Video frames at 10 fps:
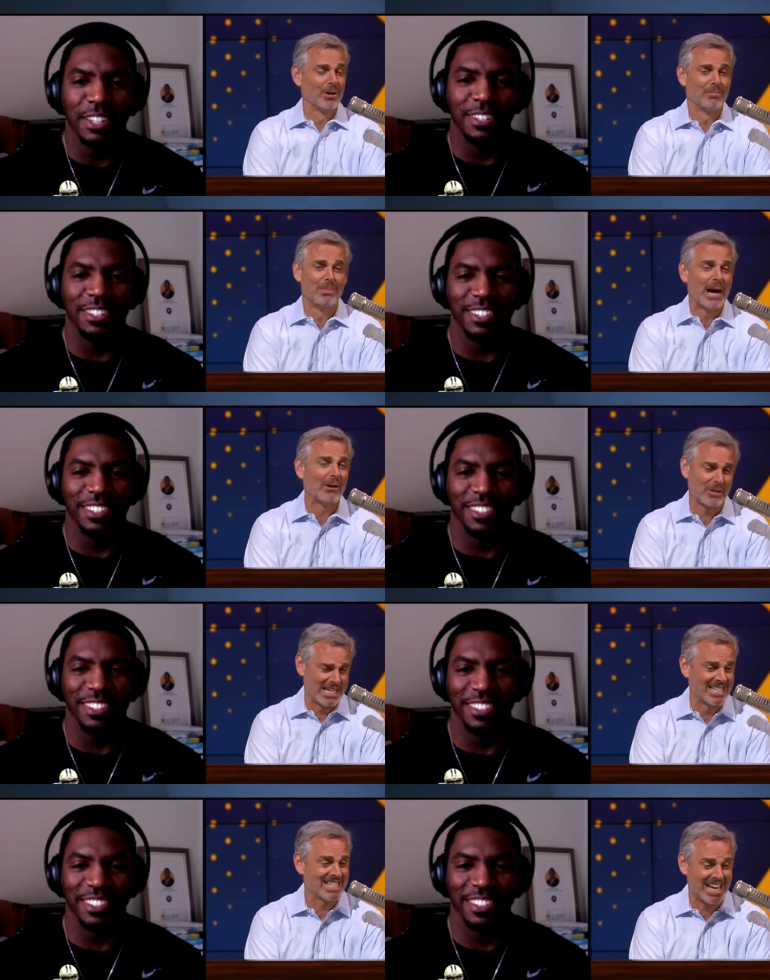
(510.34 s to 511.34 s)

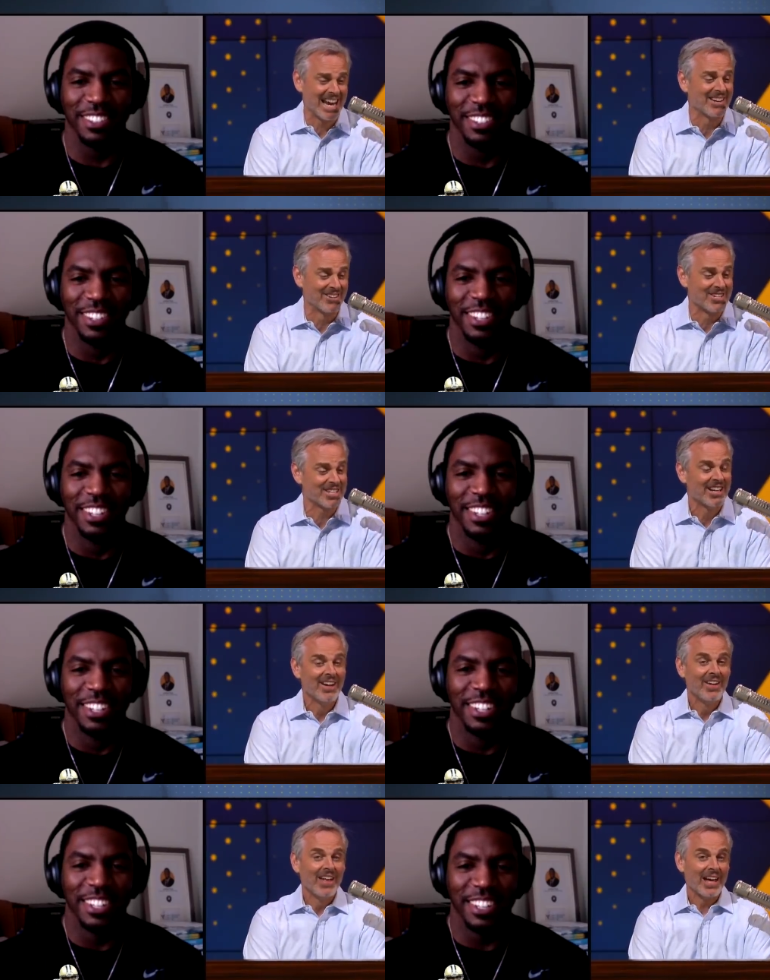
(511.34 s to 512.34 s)
Speaker 1: Barry Sanders.
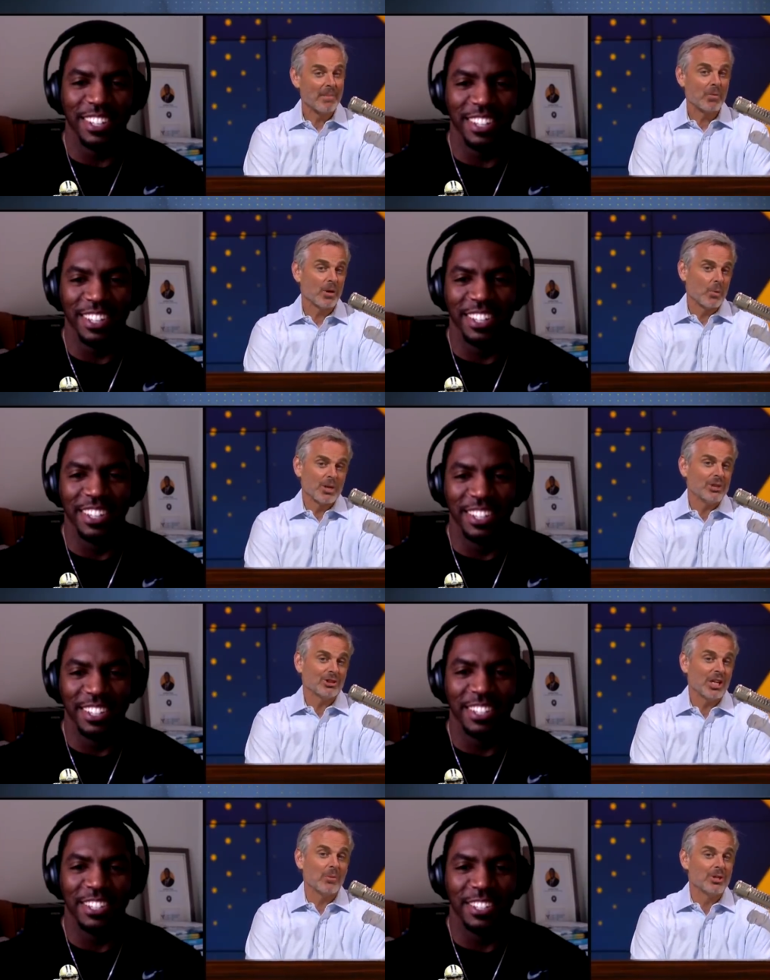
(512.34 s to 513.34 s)
I mean, what do you
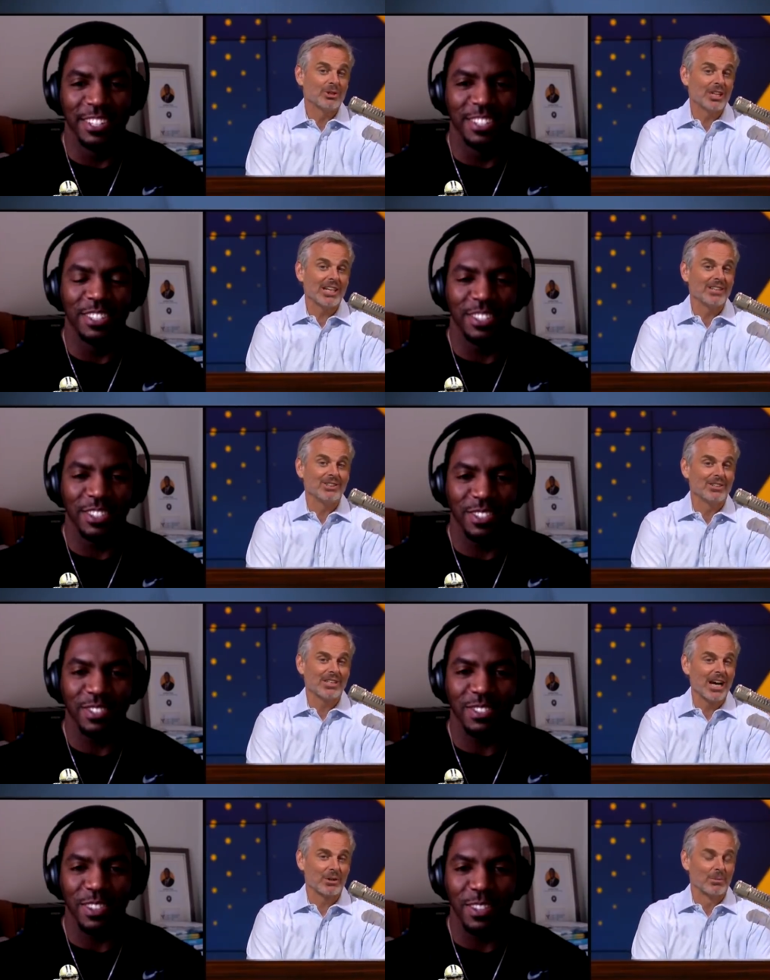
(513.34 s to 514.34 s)
see when you see
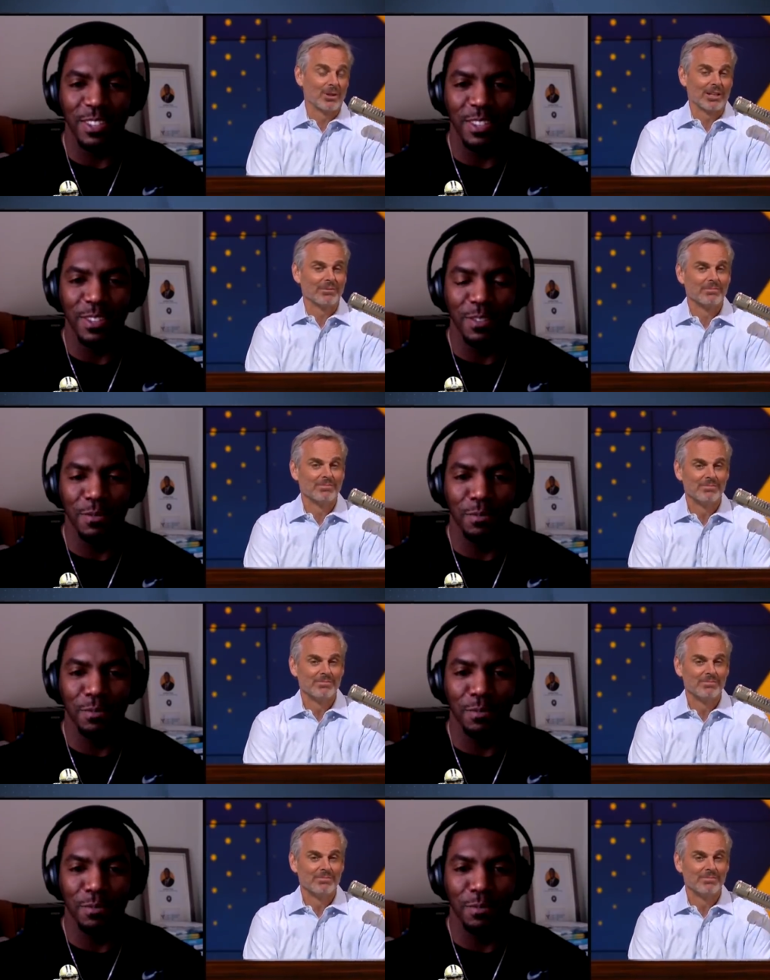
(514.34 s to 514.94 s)
Kyler Murray?